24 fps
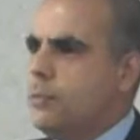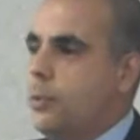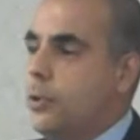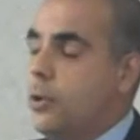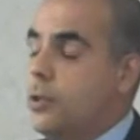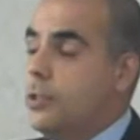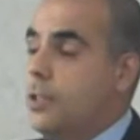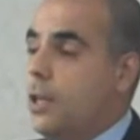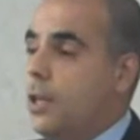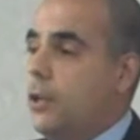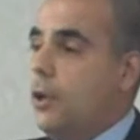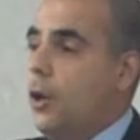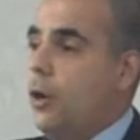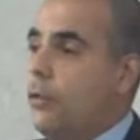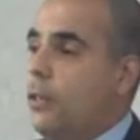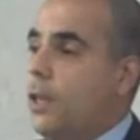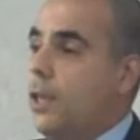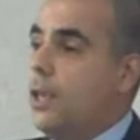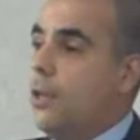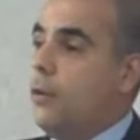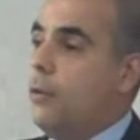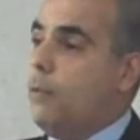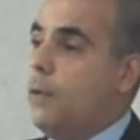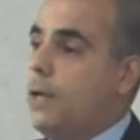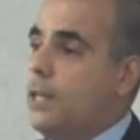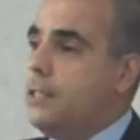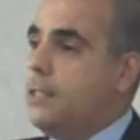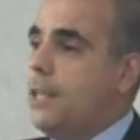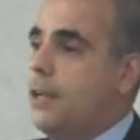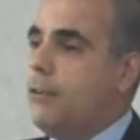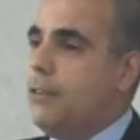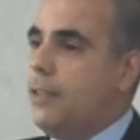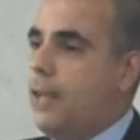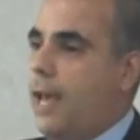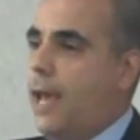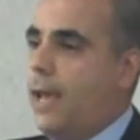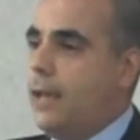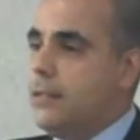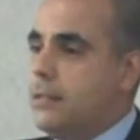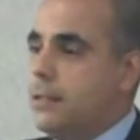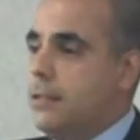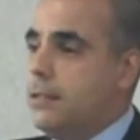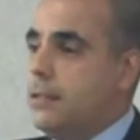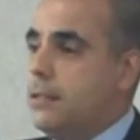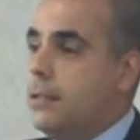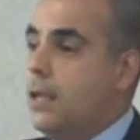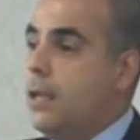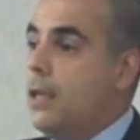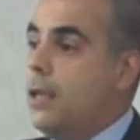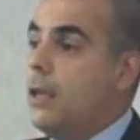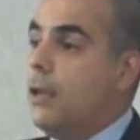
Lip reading: because they know they can raise their taxes,